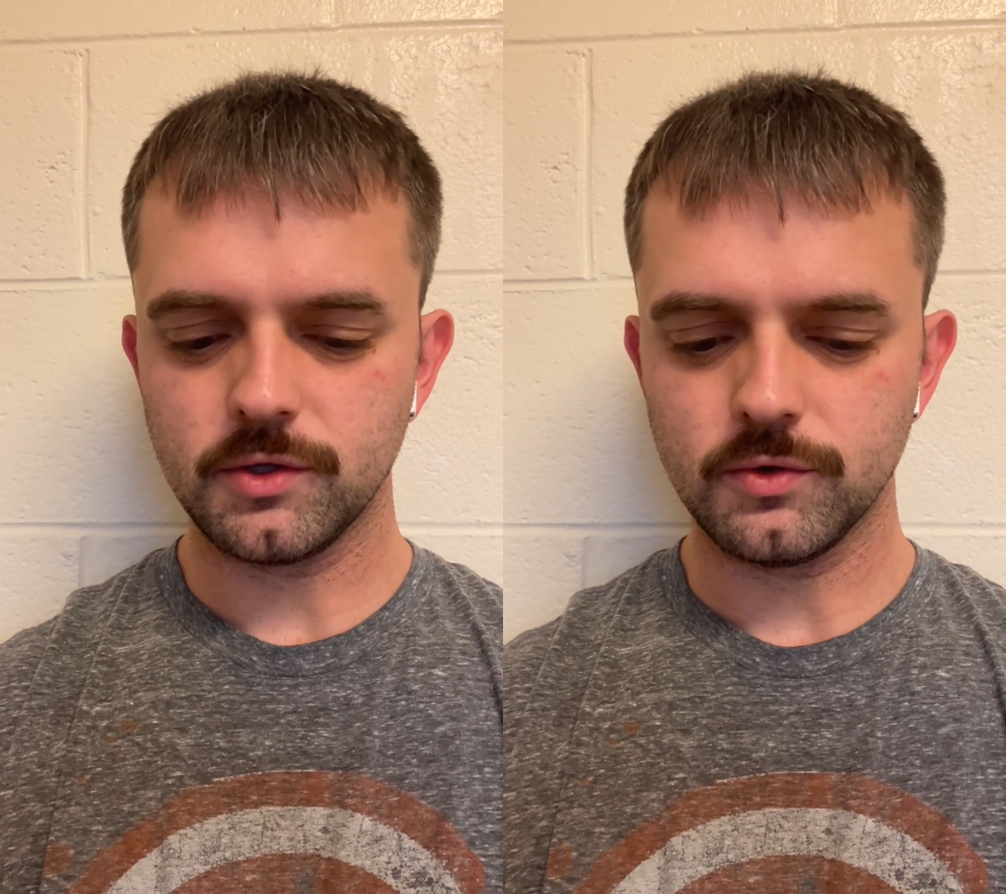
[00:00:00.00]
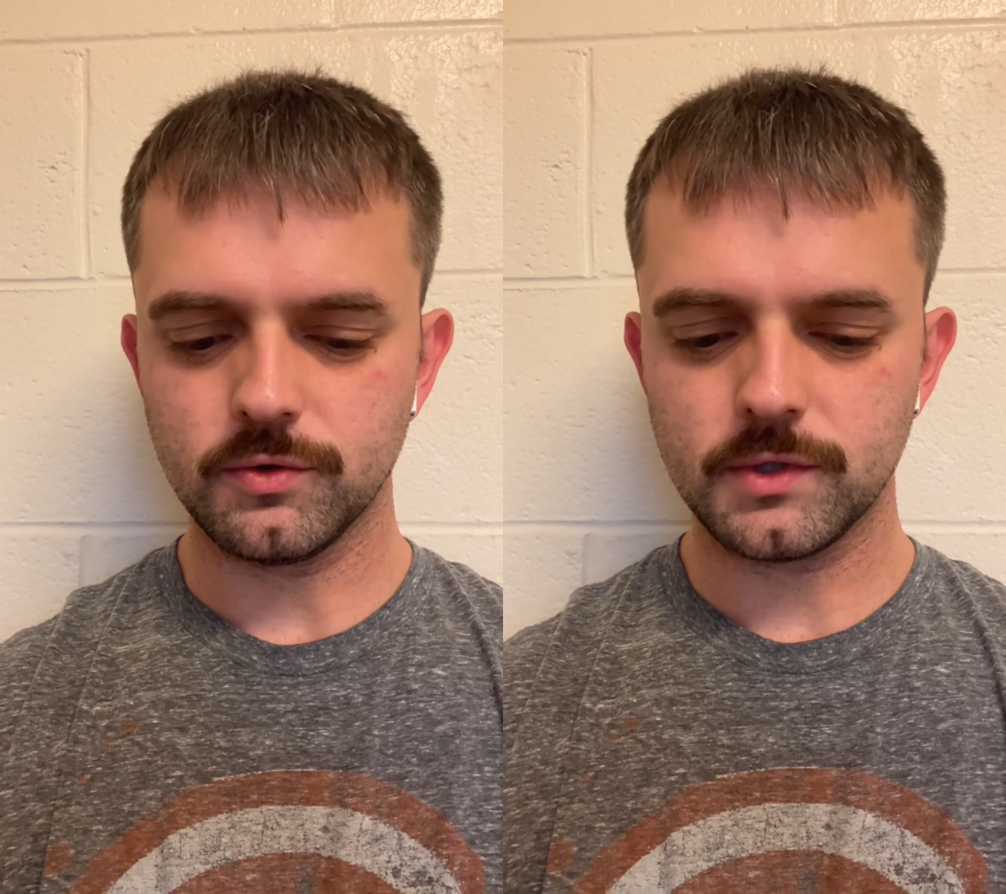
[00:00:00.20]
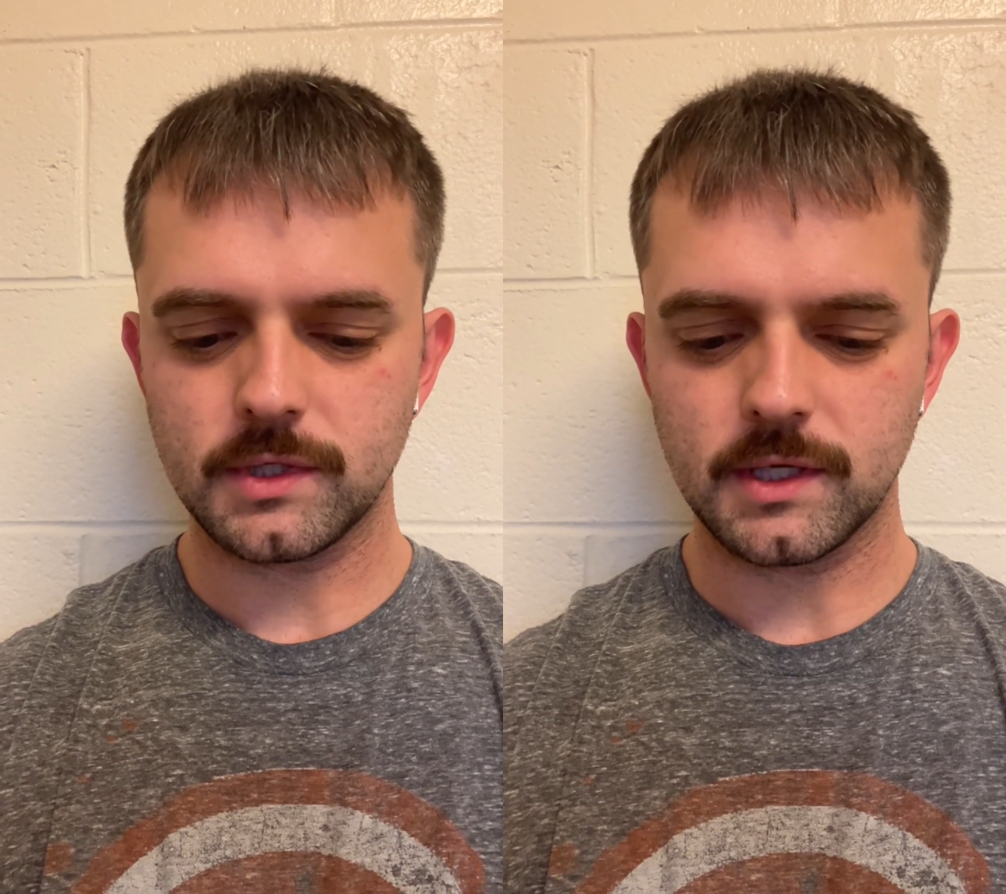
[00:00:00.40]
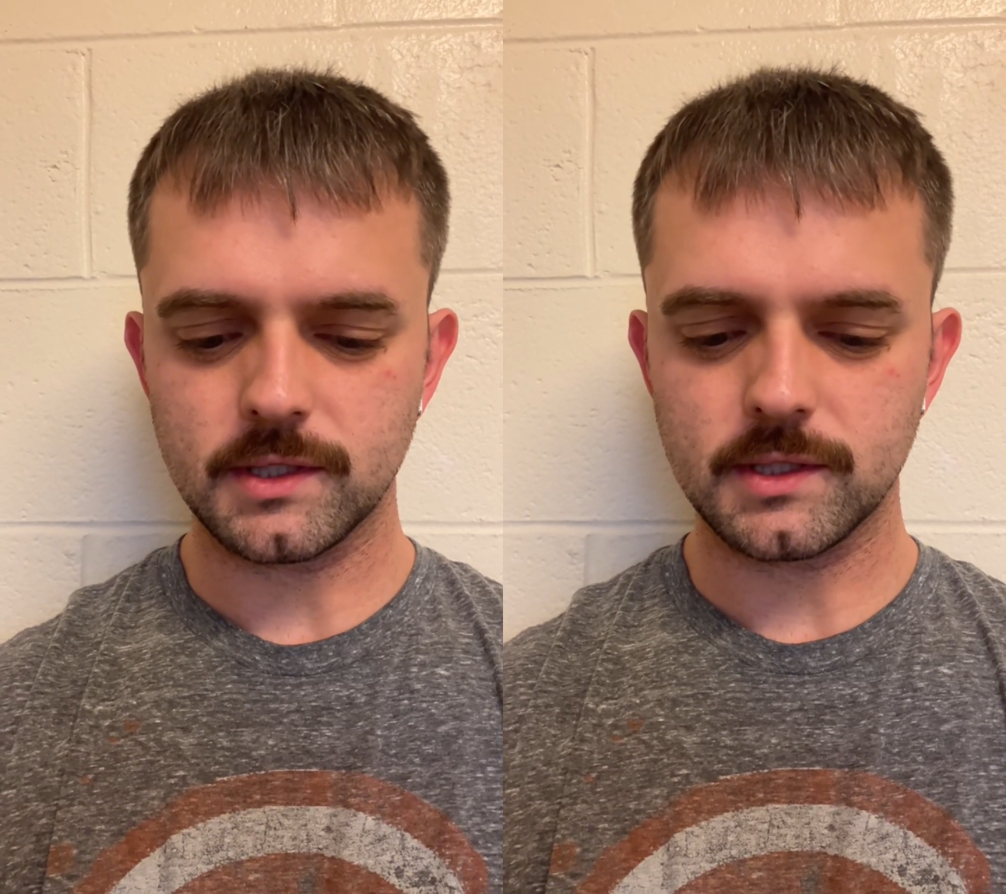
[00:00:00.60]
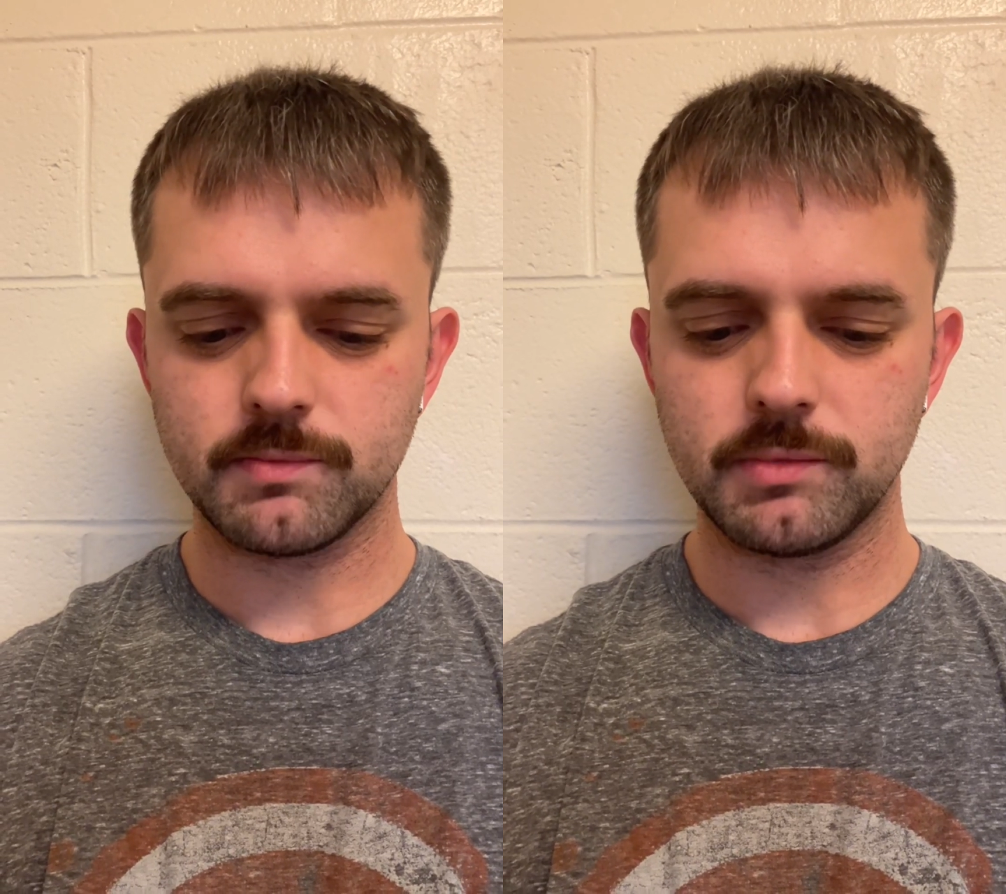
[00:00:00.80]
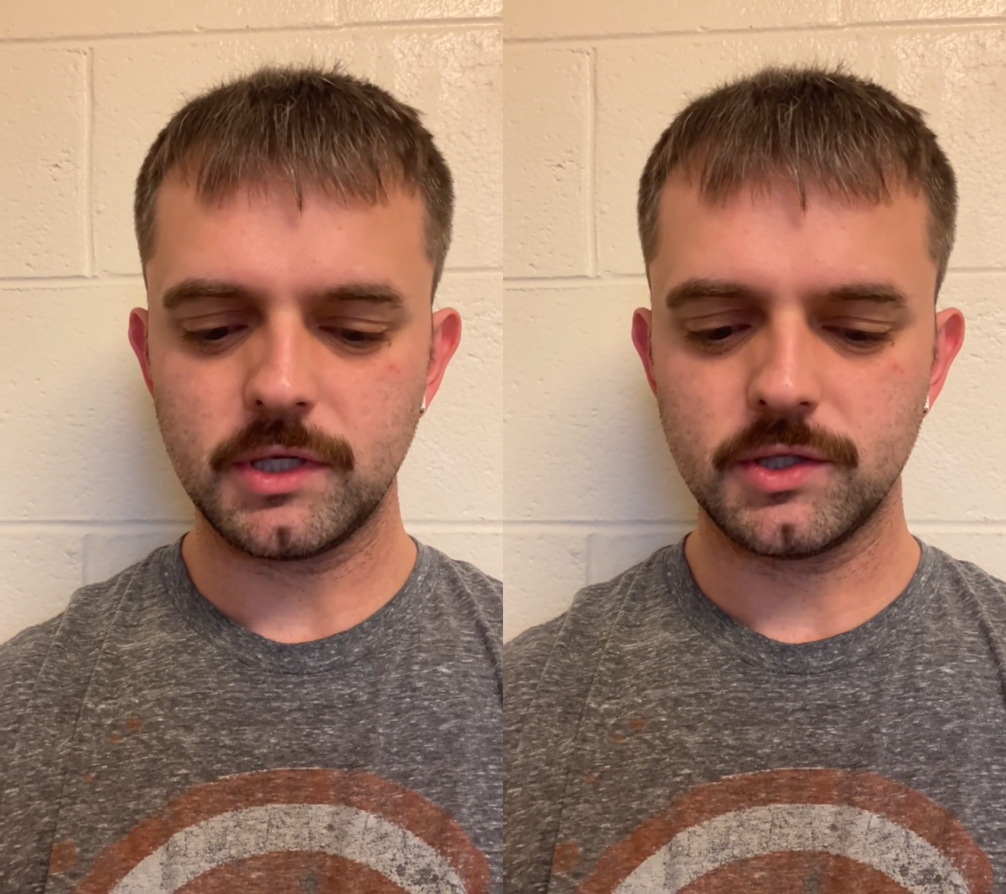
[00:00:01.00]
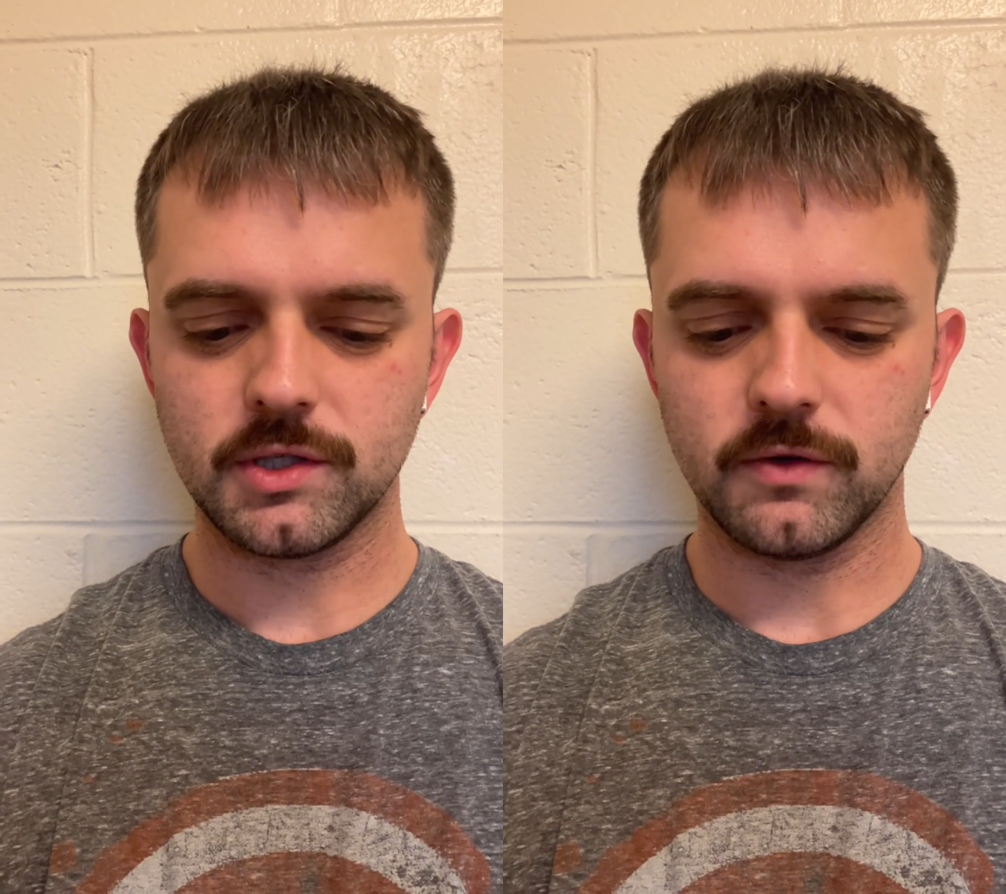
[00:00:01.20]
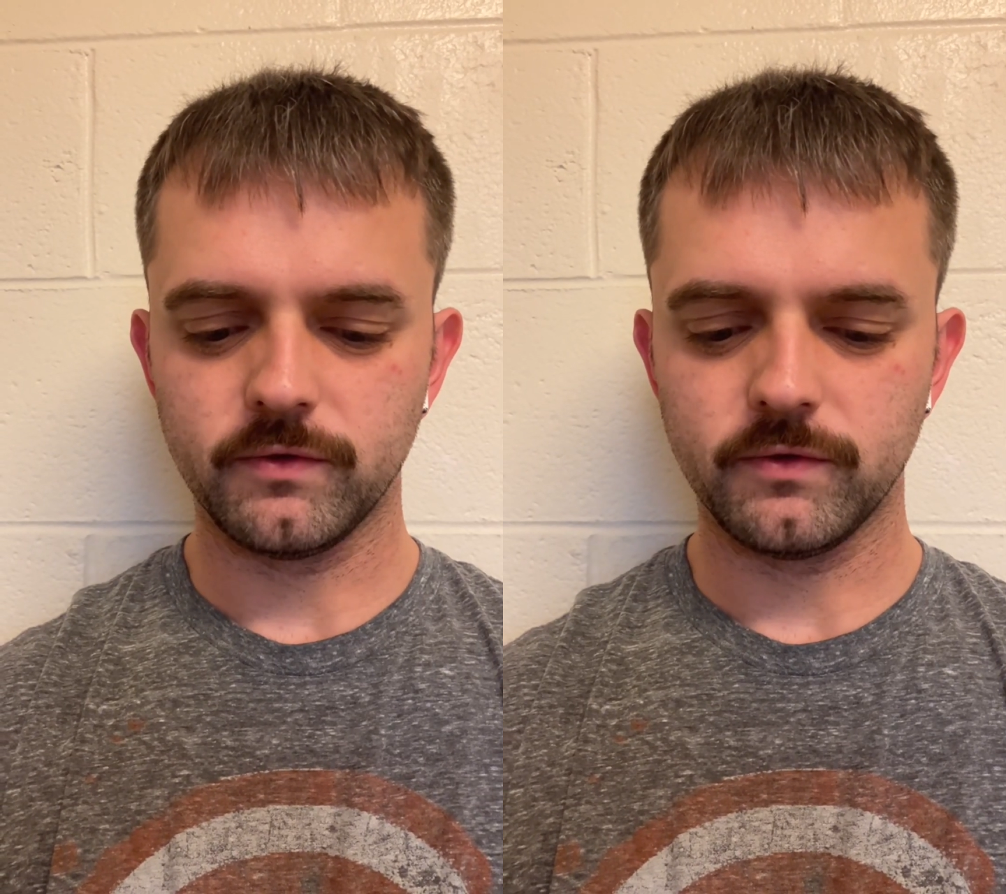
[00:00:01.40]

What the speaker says: used as a speech of